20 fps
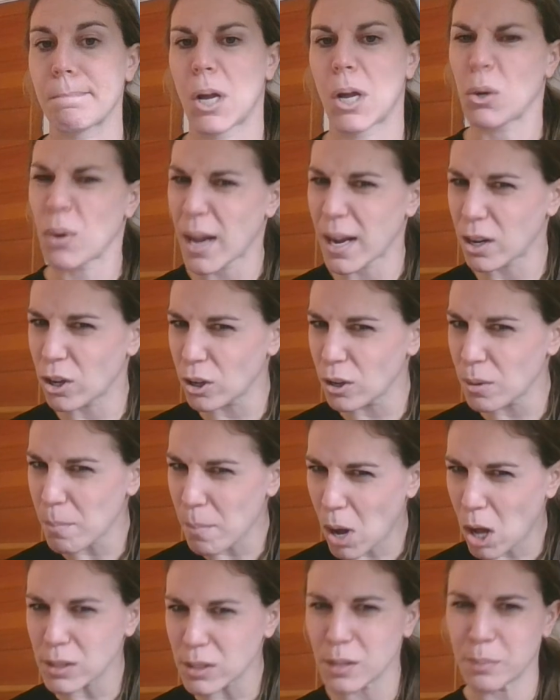Okay, I heard
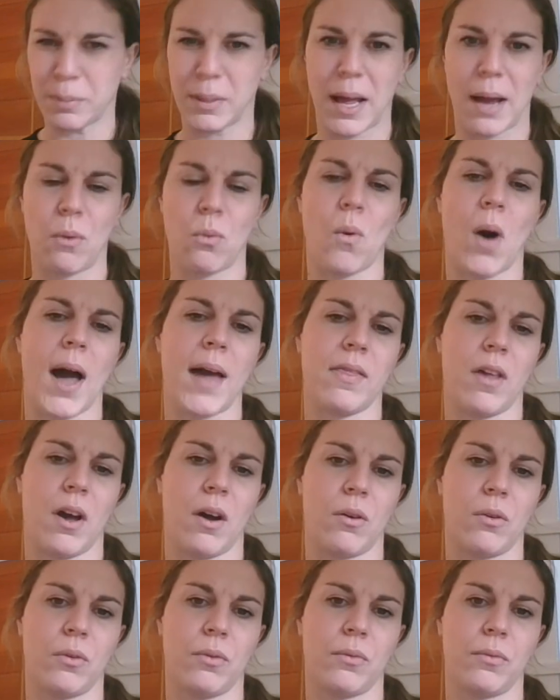multiply. Why
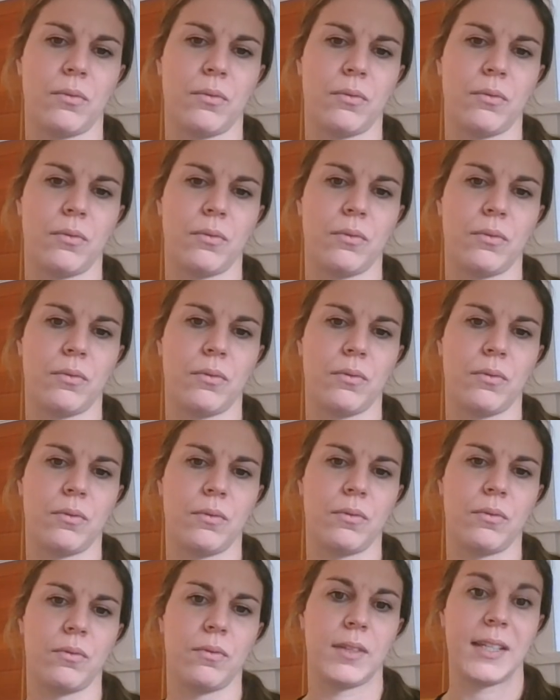though?
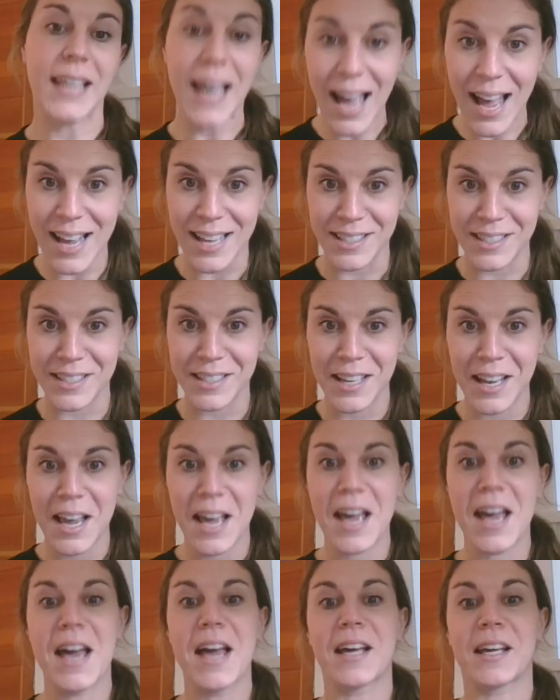Yes,
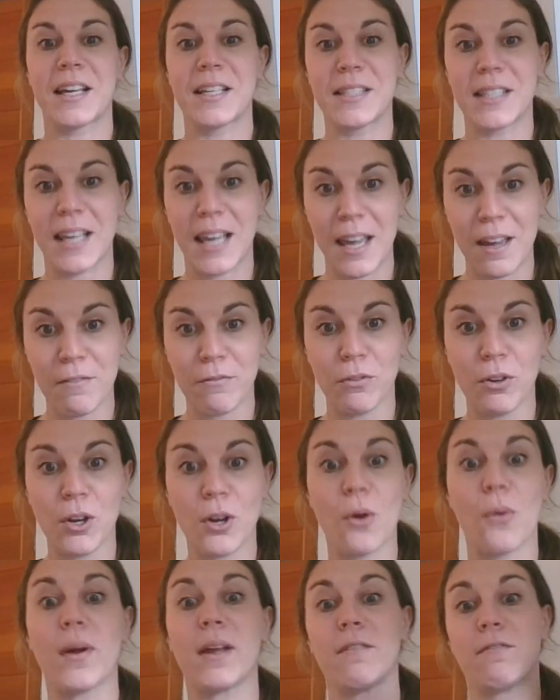because if we're
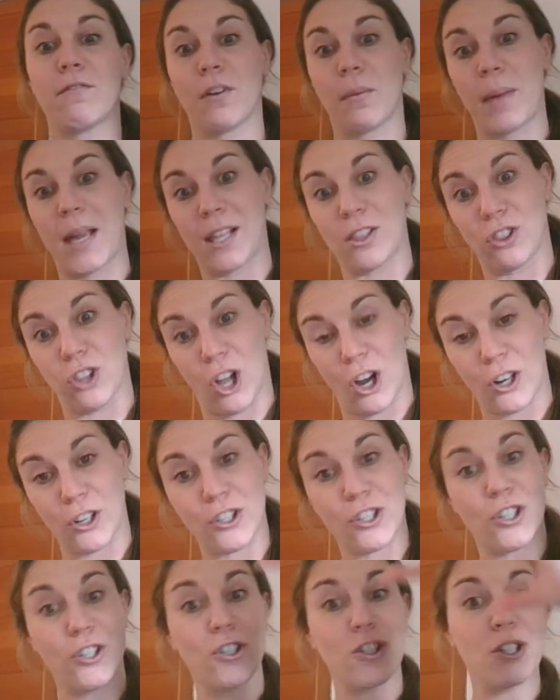going from a
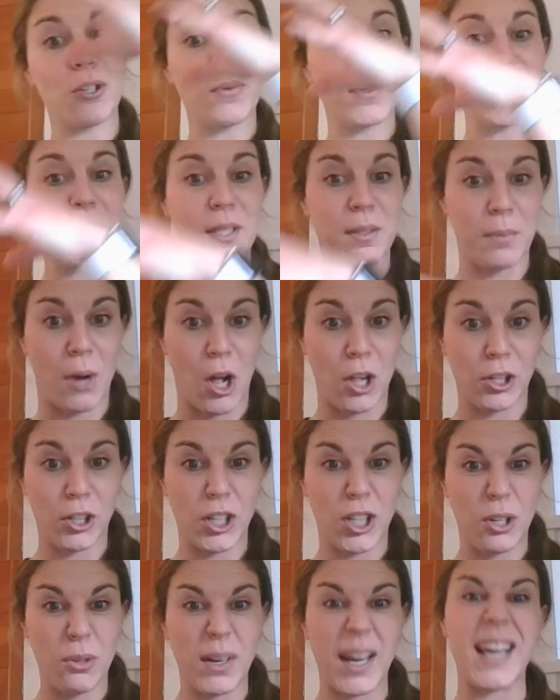larger to a smaller
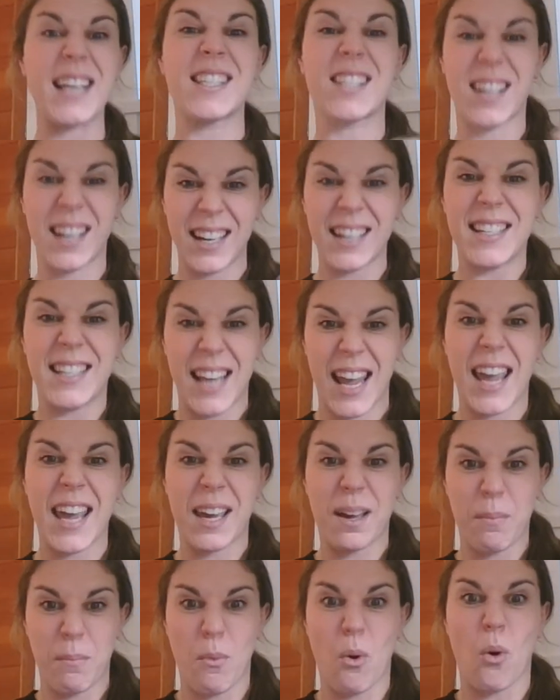unit, it's going to
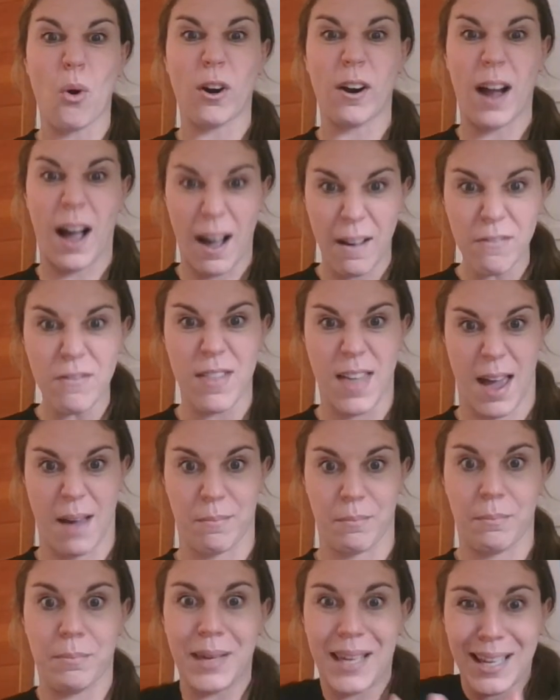take more of them
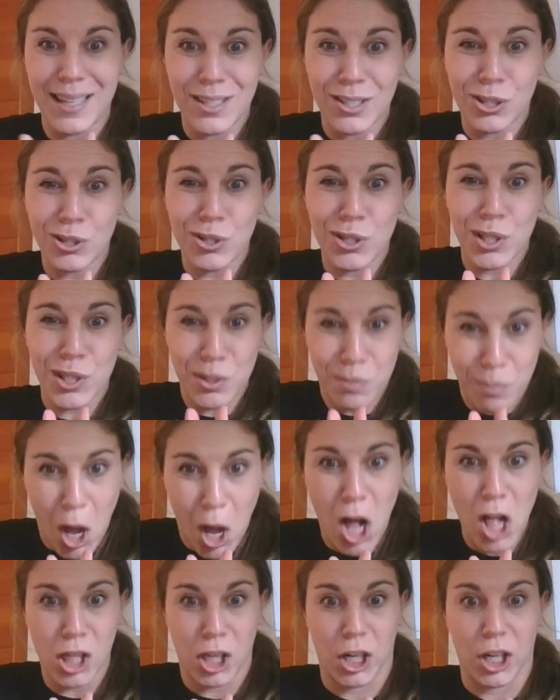because they're
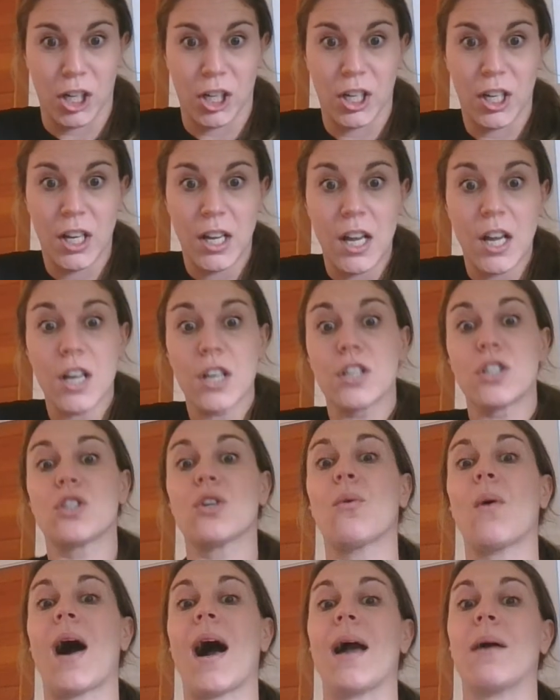smaller.
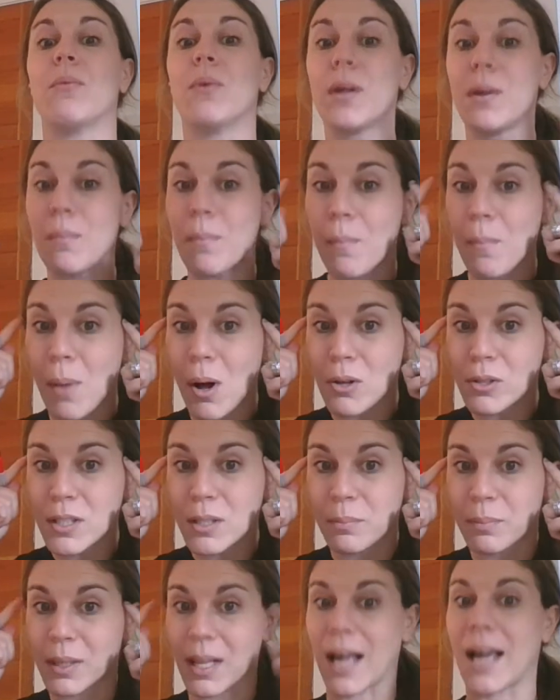So I would
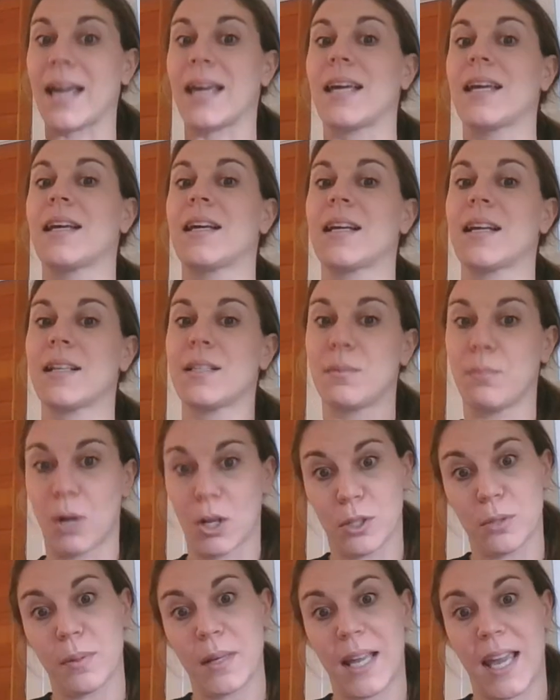multiply because
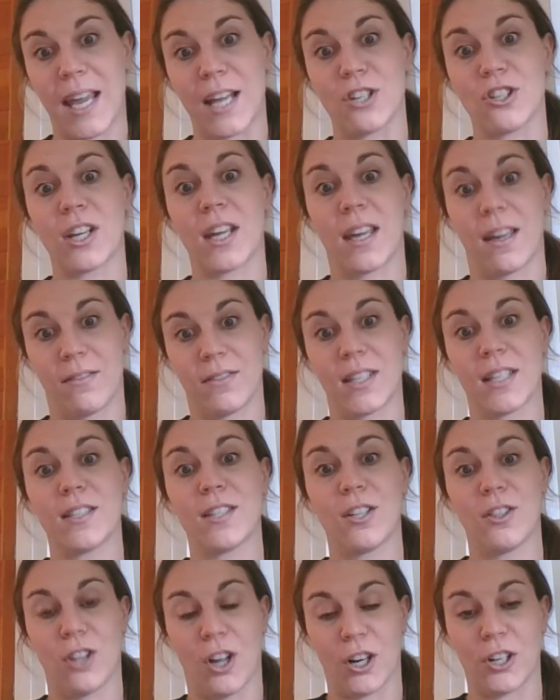multiplication gives
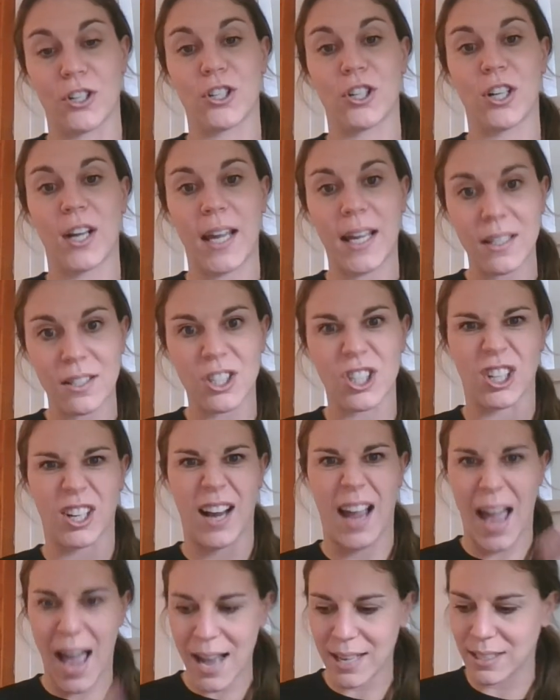us a larger answer.
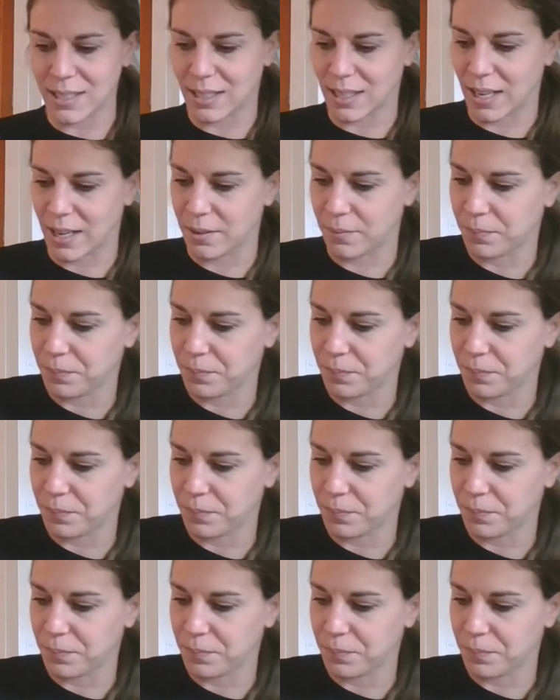Excellent.